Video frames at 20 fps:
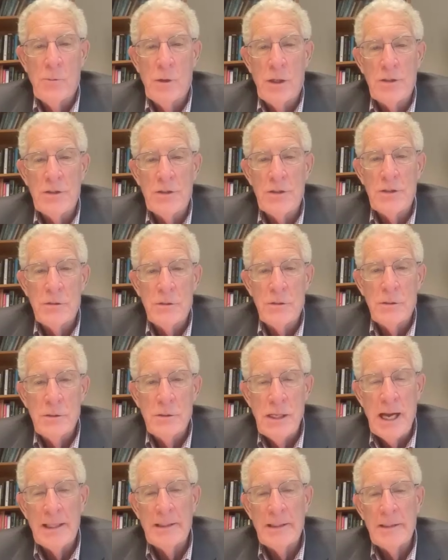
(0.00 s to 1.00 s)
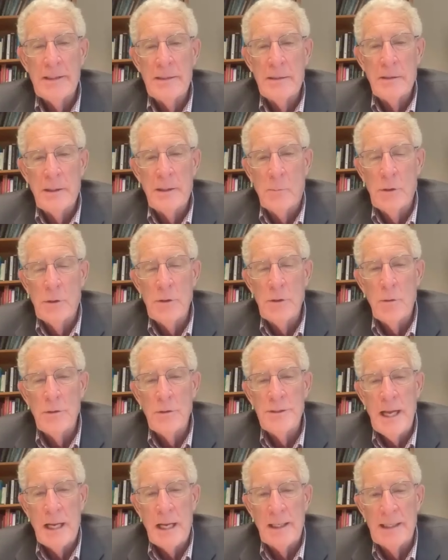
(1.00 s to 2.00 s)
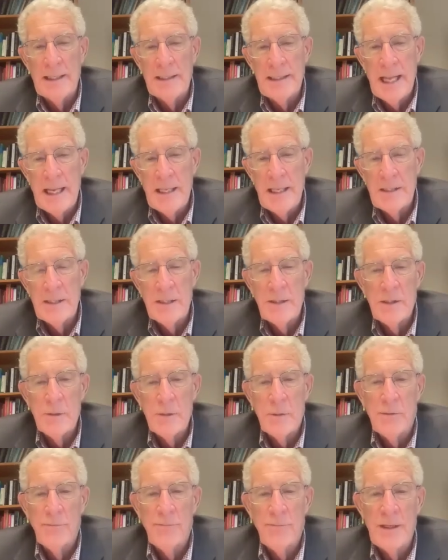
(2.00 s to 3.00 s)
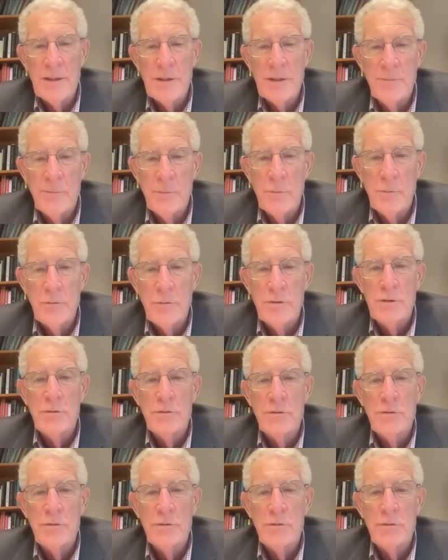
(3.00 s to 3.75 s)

were no delicatessens or fast food